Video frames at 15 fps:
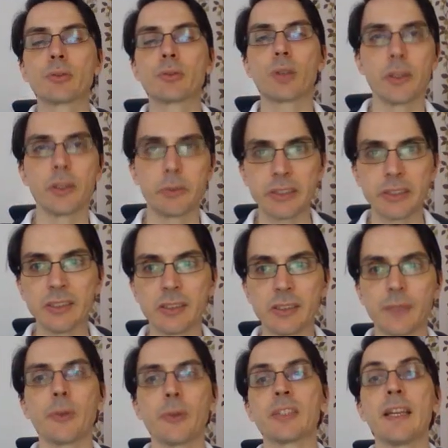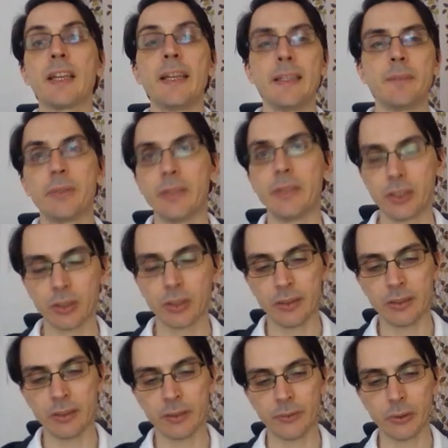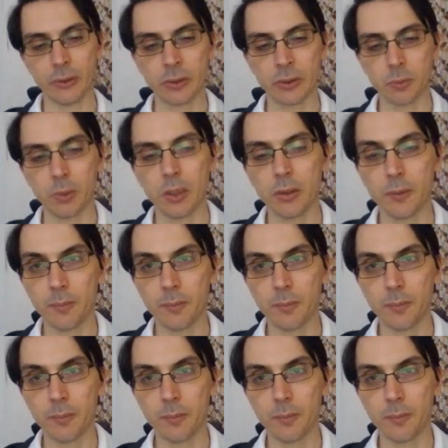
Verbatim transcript: tolerance intervals and prediction intervals as well.